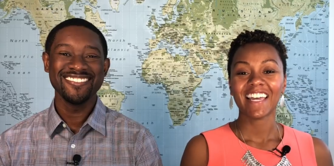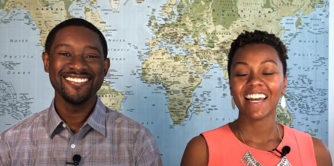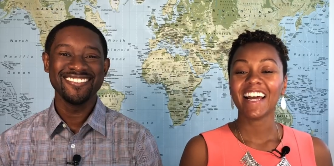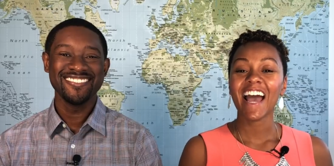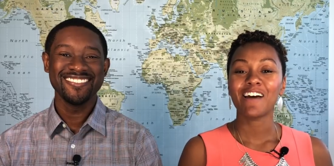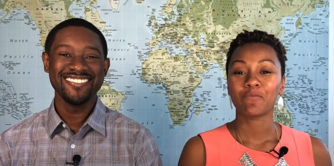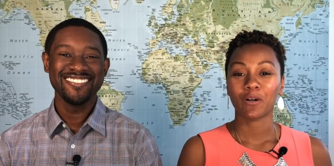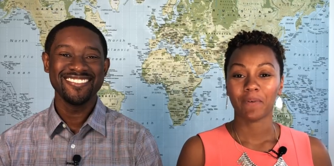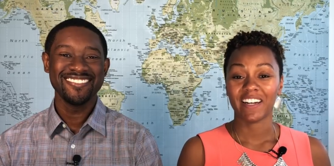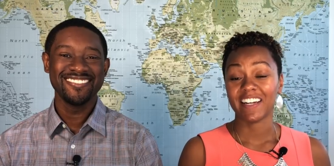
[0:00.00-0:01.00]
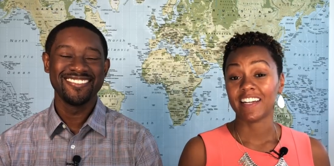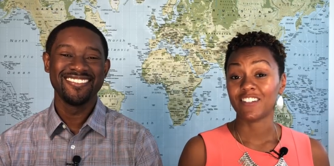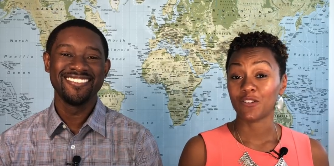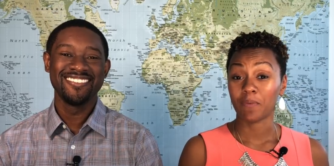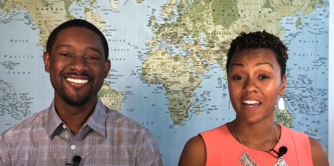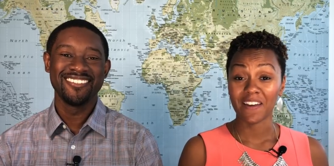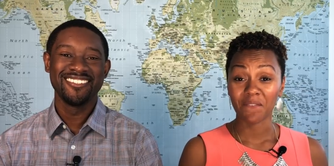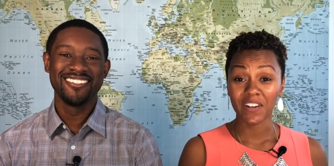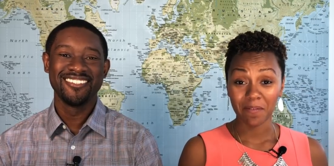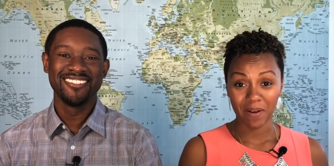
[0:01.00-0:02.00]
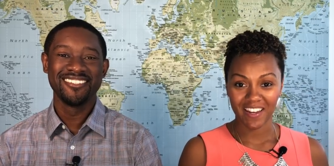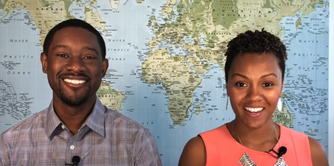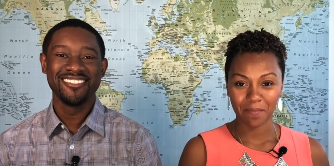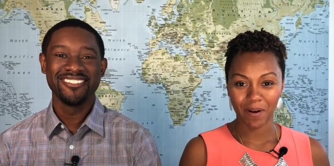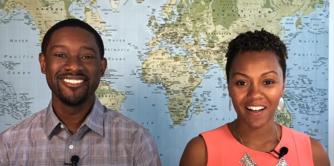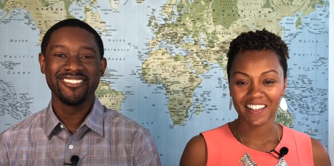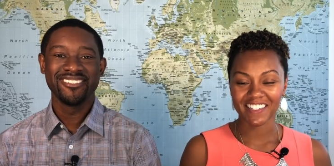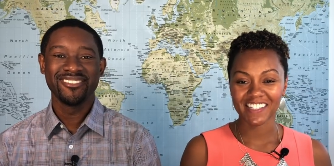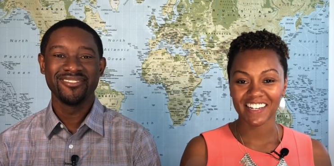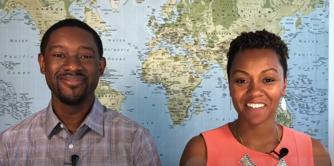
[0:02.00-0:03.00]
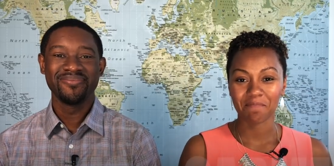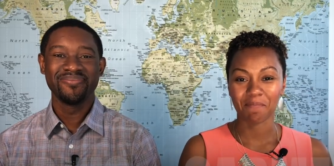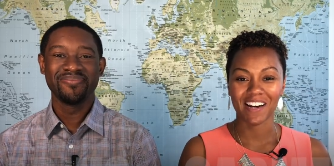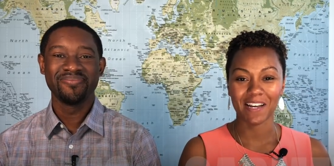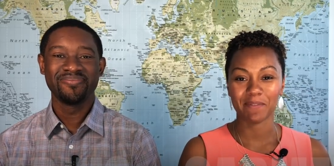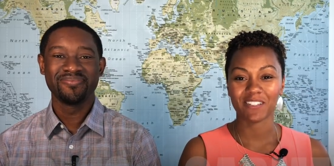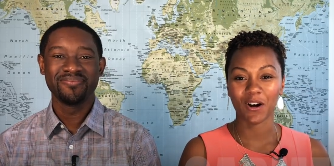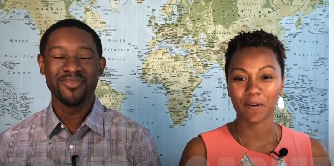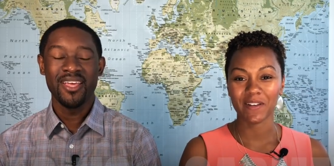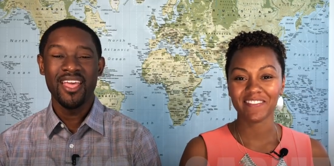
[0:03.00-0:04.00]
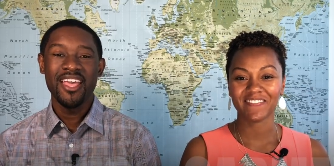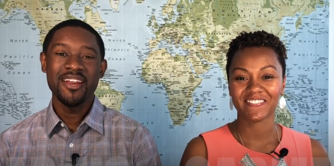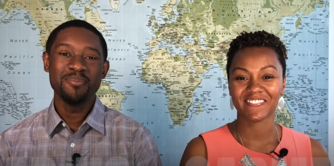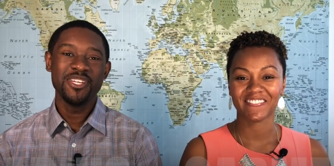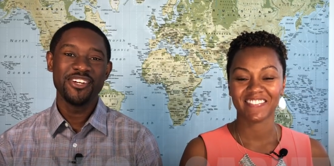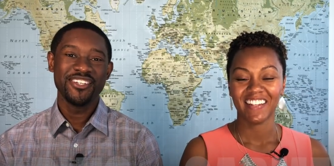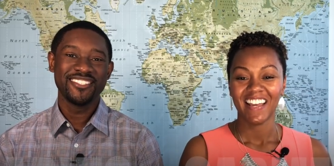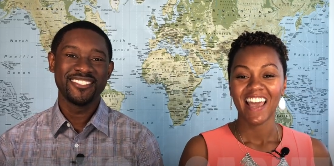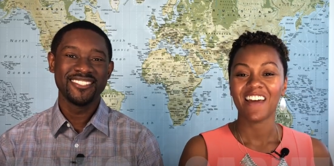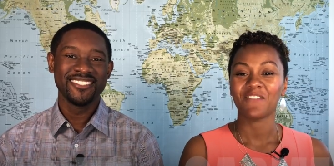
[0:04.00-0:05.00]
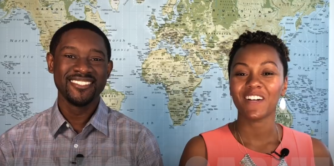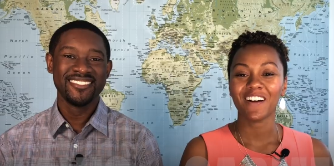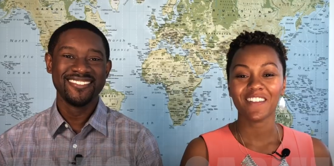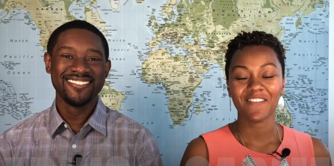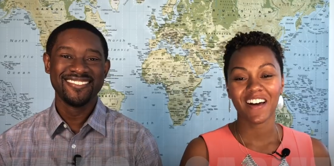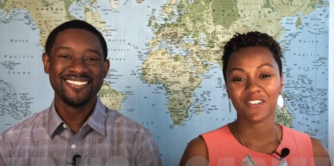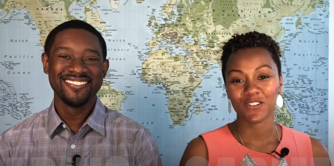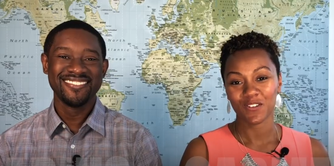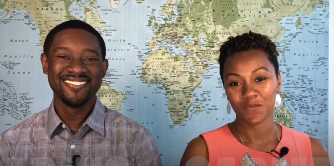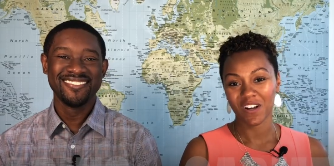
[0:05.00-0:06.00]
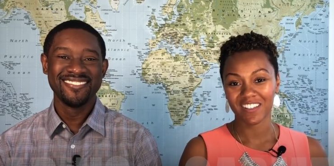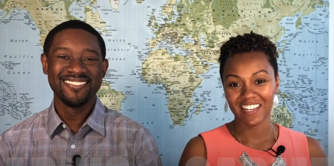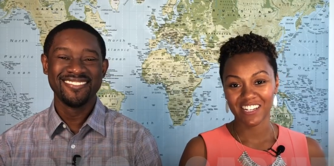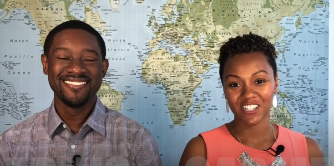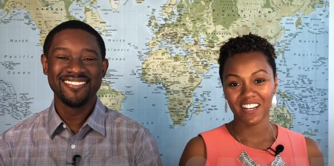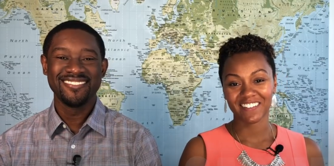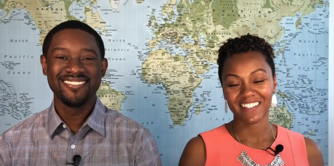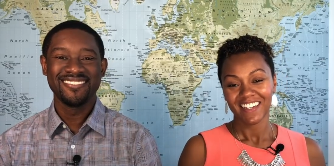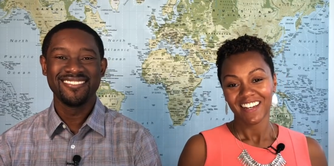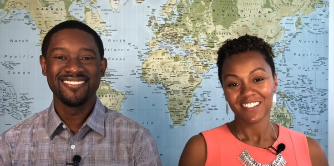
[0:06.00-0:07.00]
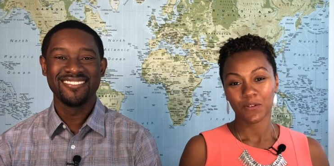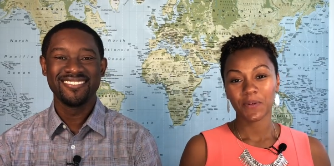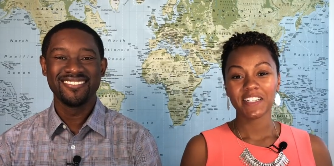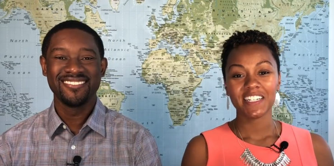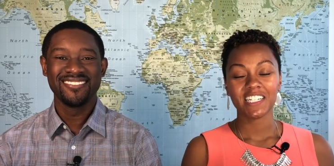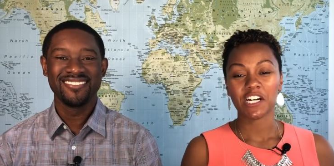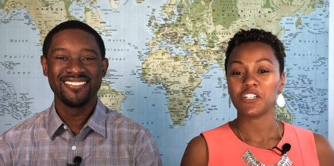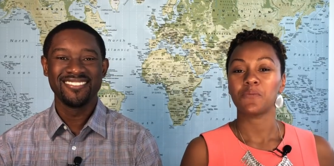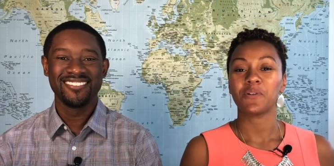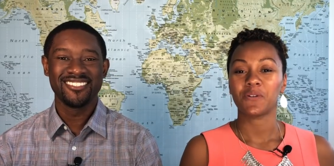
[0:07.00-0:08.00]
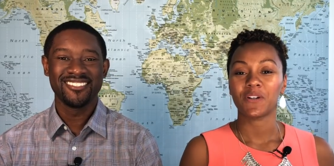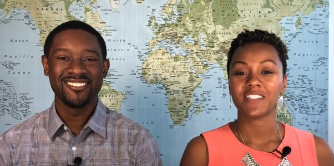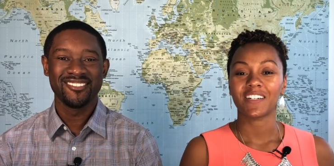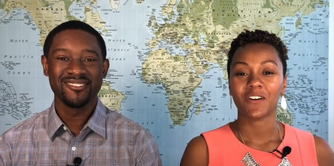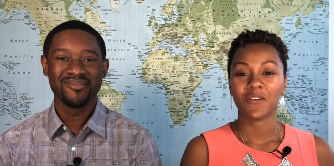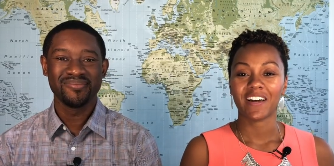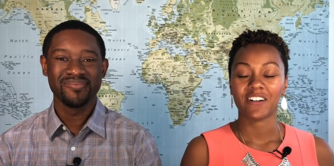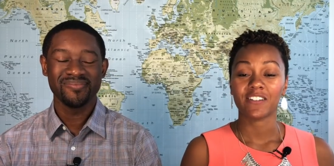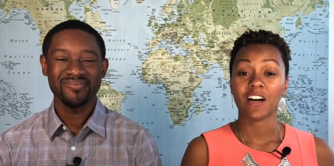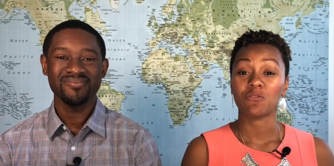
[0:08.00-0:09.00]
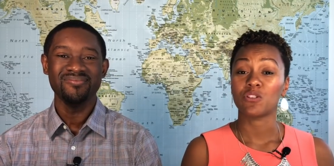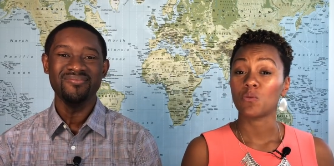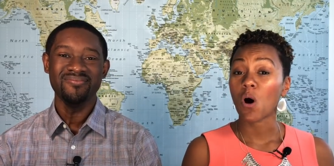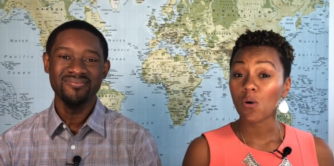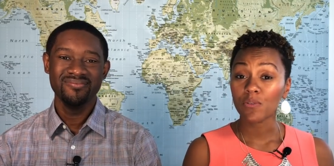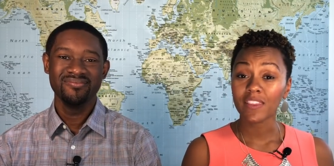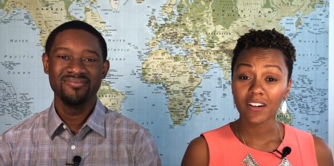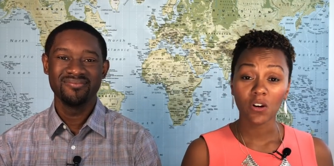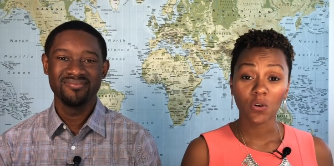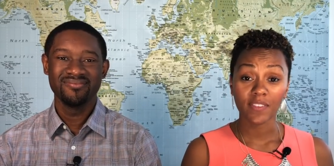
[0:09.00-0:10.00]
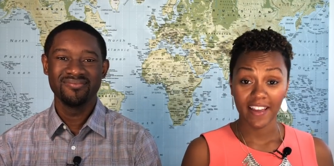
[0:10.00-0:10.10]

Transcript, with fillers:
Speaker 1: Can I add more money into my infinite banking policy? My name is Carmen.
Speaker 2: And I'm Darius.
Speaker 1: And we are the founders of Wealth Nation. So we teach entrepreneurs and go getters how to own their own